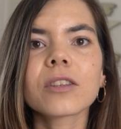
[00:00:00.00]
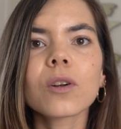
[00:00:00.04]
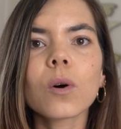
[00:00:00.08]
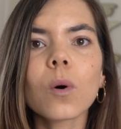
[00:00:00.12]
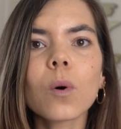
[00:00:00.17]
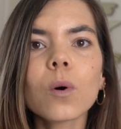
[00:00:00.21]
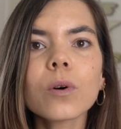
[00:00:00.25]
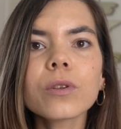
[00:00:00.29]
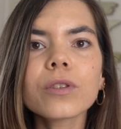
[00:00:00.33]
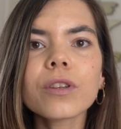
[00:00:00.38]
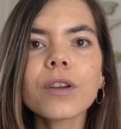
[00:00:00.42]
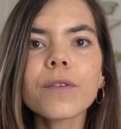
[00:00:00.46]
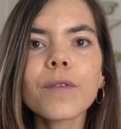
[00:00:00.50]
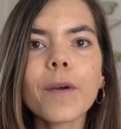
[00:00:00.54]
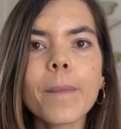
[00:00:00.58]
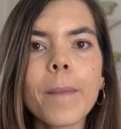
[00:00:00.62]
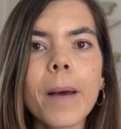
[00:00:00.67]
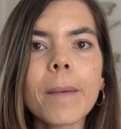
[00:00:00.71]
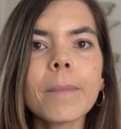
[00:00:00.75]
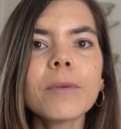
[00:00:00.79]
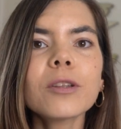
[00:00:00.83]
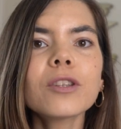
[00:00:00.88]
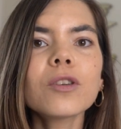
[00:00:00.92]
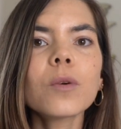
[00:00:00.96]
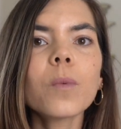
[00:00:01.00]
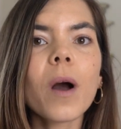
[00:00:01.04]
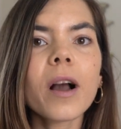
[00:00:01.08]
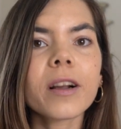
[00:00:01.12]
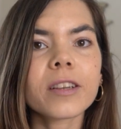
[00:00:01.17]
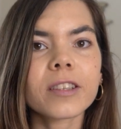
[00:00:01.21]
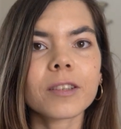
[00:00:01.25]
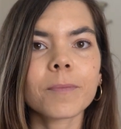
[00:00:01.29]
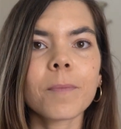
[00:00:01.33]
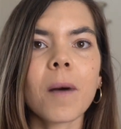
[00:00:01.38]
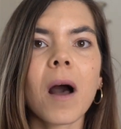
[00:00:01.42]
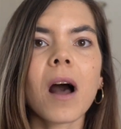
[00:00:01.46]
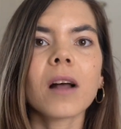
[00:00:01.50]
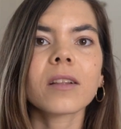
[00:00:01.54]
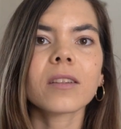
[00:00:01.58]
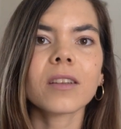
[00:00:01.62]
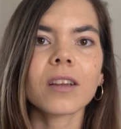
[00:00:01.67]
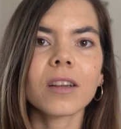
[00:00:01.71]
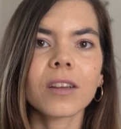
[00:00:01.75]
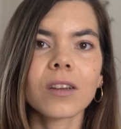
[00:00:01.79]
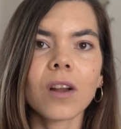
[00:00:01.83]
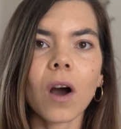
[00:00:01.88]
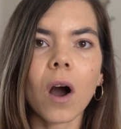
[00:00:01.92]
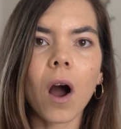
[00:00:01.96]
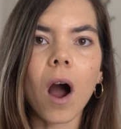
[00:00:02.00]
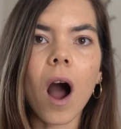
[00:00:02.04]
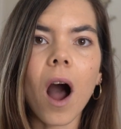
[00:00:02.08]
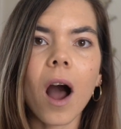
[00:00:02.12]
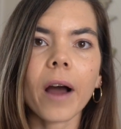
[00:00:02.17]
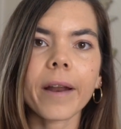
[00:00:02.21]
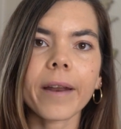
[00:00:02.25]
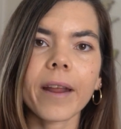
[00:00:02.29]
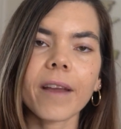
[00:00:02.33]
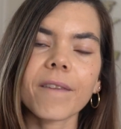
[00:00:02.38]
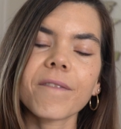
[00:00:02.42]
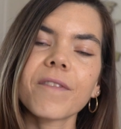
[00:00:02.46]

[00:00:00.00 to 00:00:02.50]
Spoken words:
And also remember to work smarter, not harder.